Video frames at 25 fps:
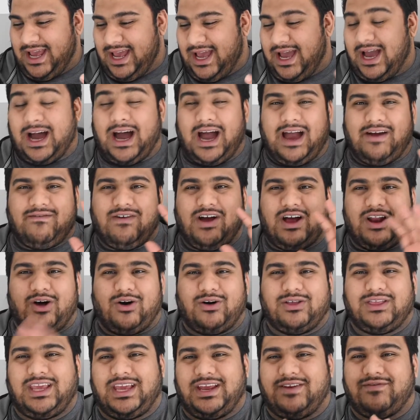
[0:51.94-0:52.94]
I've got
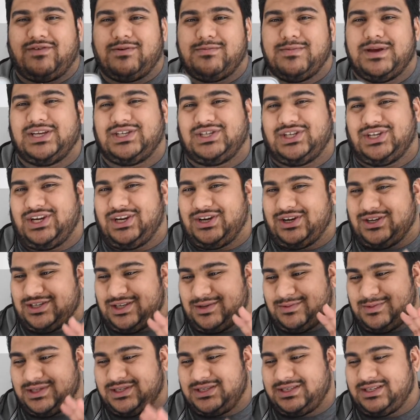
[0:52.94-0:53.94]
all the information here. So
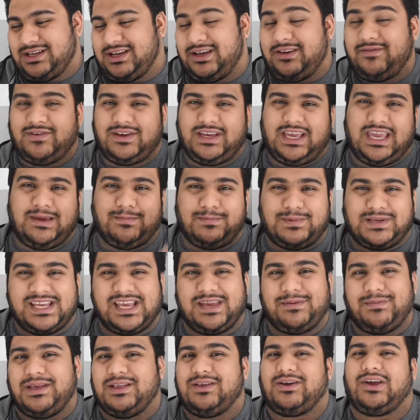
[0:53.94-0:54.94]
I'm just, if you keep
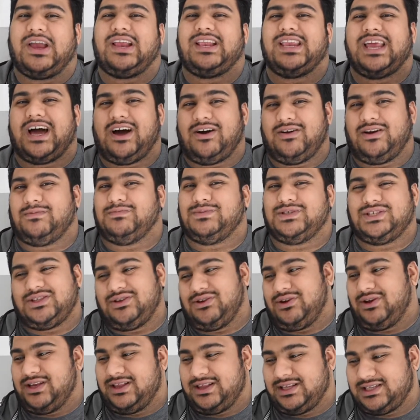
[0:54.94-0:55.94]
seeing me looking down, I'm just
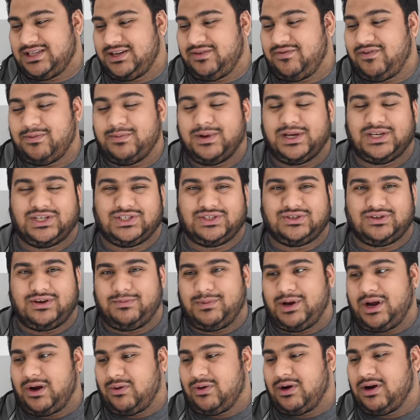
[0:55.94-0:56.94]
looking at this information so I'm
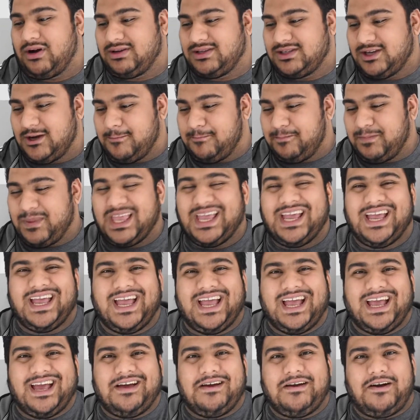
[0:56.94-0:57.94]
not wrong. So
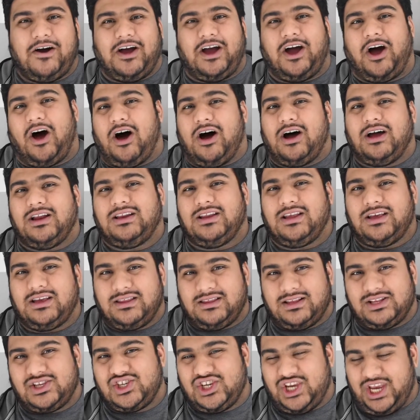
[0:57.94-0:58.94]
on
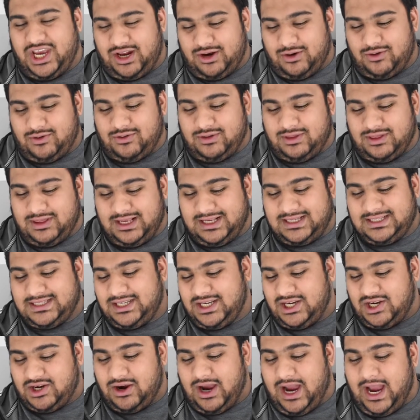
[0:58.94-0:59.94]
the channel this
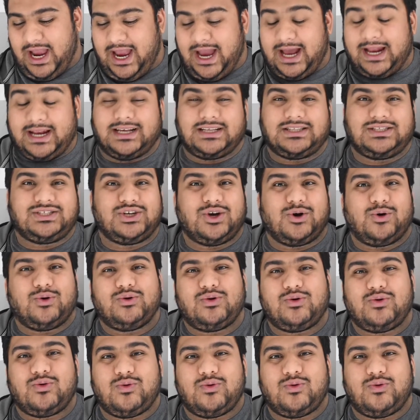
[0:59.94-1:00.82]
year, I had a total